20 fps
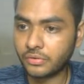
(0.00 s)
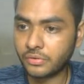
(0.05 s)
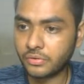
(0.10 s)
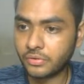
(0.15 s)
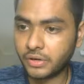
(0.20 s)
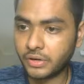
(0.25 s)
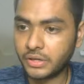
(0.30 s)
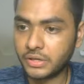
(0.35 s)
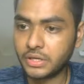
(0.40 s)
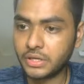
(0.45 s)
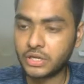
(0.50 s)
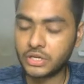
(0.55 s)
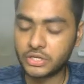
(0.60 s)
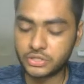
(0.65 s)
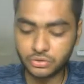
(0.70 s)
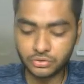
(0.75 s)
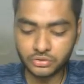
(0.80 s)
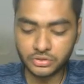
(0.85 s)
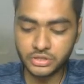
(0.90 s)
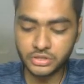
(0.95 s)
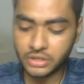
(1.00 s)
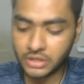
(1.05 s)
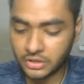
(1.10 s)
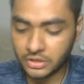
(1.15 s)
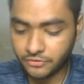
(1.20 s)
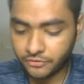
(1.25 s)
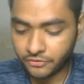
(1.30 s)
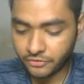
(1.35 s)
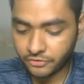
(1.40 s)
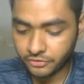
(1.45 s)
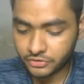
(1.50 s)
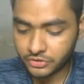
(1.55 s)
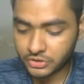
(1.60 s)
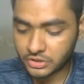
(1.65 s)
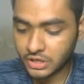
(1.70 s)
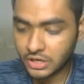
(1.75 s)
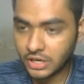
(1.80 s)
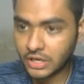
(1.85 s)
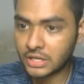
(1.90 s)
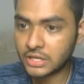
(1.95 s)
right? So see, if
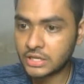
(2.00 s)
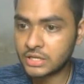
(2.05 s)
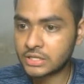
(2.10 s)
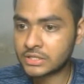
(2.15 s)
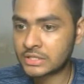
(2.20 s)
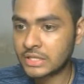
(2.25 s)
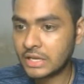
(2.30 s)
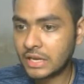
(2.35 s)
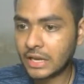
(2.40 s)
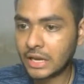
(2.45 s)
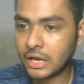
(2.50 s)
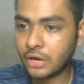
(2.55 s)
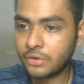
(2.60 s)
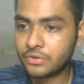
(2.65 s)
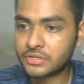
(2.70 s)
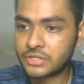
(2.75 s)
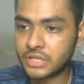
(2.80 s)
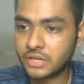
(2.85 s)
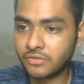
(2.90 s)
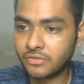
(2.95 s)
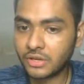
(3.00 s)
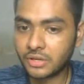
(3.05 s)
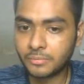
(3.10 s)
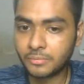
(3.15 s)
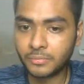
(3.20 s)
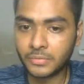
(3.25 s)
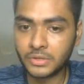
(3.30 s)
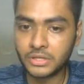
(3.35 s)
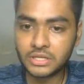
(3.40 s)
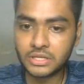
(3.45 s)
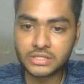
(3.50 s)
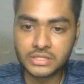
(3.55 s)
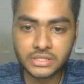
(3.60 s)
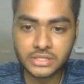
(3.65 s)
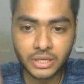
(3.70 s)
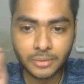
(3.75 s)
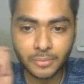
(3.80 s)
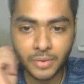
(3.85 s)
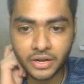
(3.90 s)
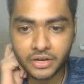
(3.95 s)
still now it's giving me the
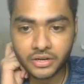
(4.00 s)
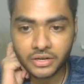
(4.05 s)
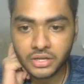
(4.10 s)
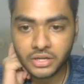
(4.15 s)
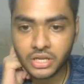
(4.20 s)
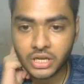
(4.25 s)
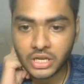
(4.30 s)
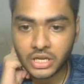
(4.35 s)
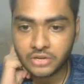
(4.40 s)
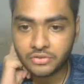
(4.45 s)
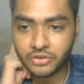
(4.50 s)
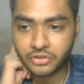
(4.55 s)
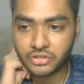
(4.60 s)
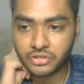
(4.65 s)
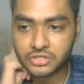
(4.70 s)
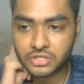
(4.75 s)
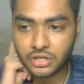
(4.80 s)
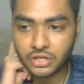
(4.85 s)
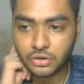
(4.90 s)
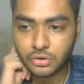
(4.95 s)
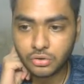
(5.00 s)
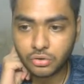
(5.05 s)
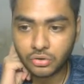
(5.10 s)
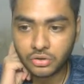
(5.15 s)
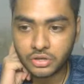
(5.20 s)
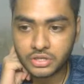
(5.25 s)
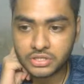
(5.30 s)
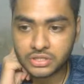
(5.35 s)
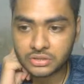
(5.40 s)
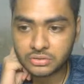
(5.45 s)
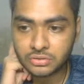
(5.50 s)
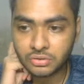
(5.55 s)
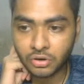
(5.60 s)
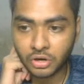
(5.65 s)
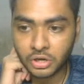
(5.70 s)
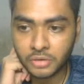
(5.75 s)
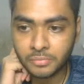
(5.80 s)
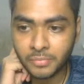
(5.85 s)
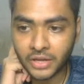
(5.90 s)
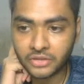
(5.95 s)
same error, which is the code is
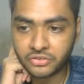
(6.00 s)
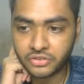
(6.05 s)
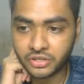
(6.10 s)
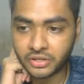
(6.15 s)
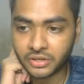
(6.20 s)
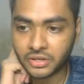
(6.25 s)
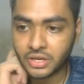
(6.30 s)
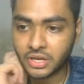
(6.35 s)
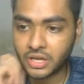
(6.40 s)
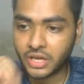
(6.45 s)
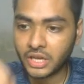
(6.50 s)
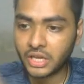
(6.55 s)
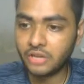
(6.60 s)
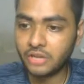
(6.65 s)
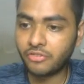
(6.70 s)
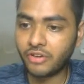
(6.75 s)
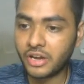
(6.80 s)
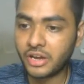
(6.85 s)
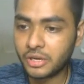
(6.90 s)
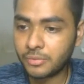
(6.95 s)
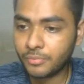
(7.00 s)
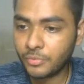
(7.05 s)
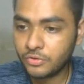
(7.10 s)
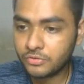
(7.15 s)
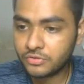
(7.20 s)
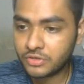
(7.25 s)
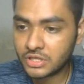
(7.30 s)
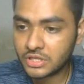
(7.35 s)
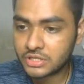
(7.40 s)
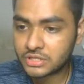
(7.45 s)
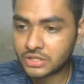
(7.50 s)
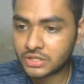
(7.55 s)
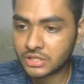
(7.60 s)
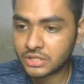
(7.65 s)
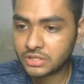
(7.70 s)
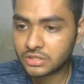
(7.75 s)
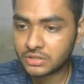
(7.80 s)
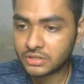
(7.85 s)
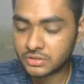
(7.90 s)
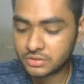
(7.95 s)
not matching. If I remove these
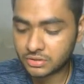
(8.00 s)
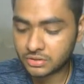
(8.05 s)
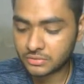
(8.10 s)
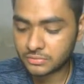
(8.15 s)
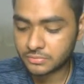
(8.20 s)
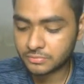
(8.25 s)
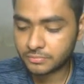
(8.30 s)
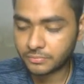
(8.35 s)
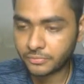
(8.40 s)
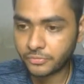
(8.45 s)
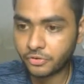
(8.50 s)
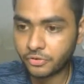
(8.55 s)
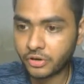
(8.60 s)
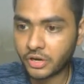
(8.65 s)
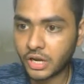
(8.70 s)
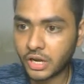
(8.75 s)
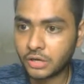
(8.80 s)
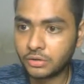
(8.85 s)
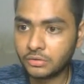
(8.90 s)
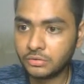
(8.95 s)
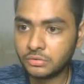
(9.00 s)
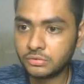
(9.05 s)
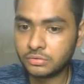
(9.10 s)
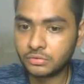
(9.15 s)
things for now,